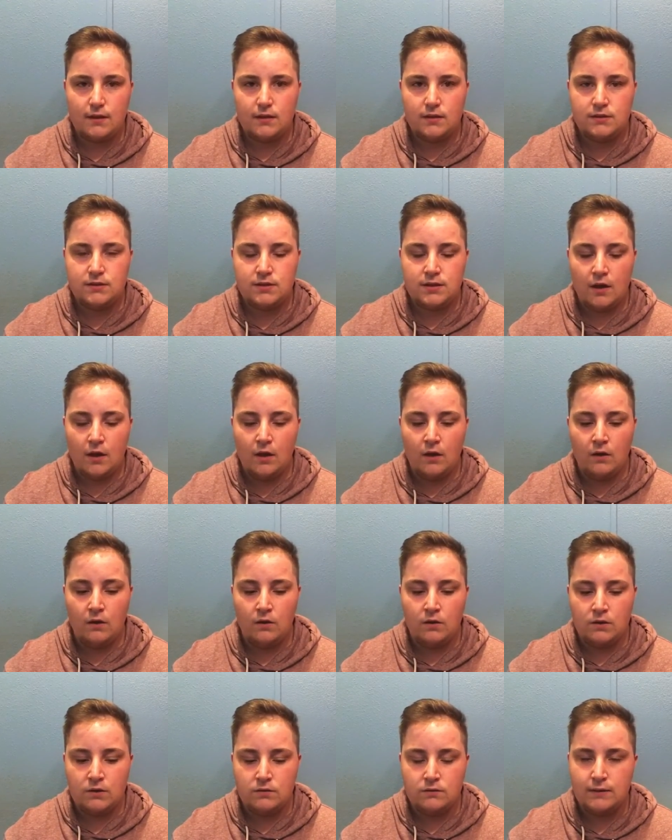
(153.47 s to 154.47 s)

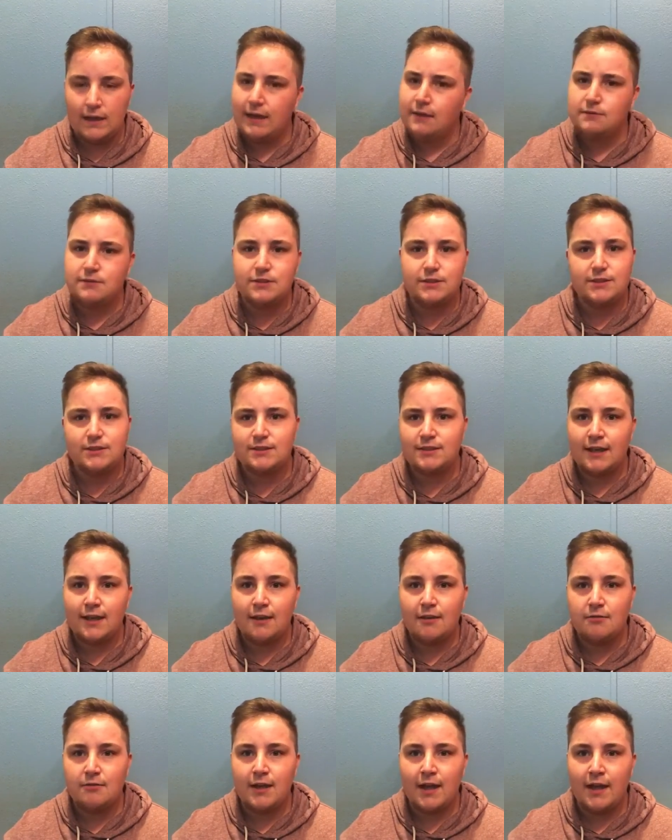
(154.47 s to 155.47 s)
So I was just like,
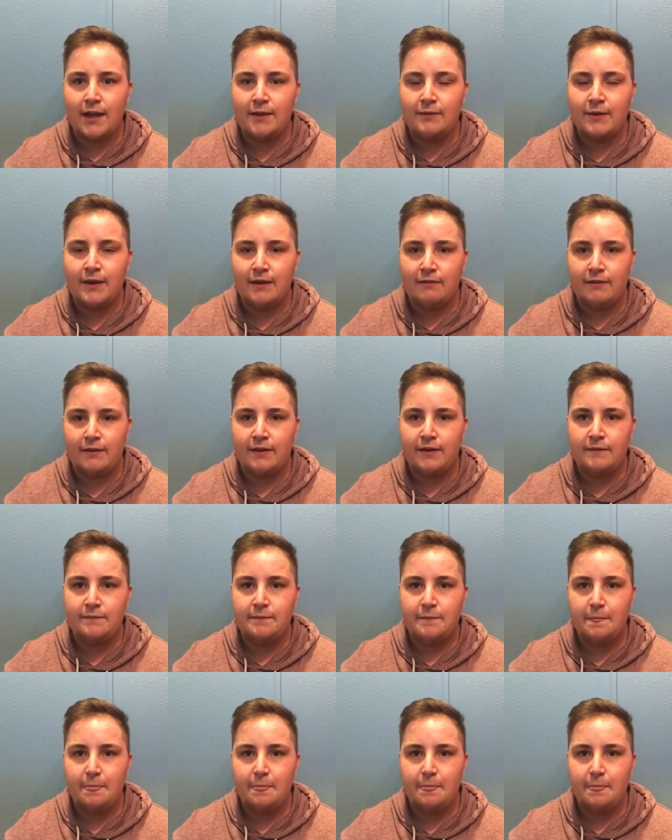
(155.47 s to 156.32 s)
okay, whatever.